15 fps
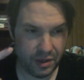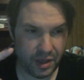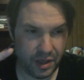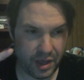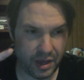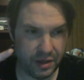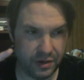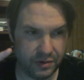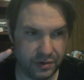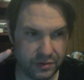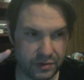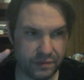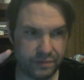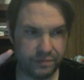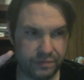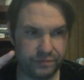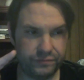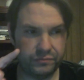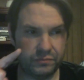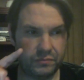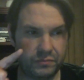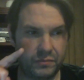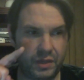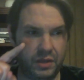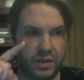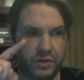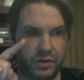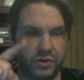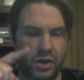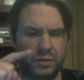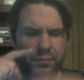And he then talked